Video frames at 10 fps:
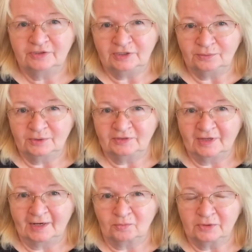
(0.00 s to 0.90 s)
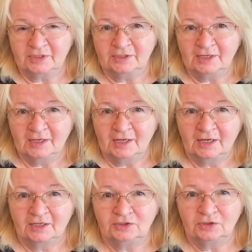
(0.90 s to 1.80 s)
you in that one.
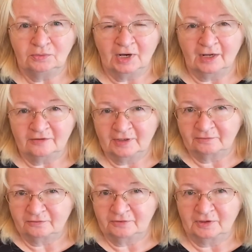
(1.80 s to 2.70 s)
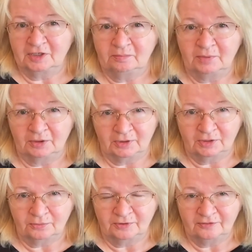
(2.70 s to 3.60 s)
And you guys have a very Merry
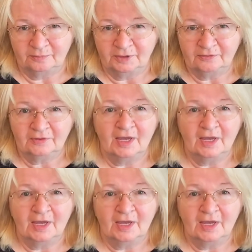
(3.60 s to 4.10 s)
Christmas,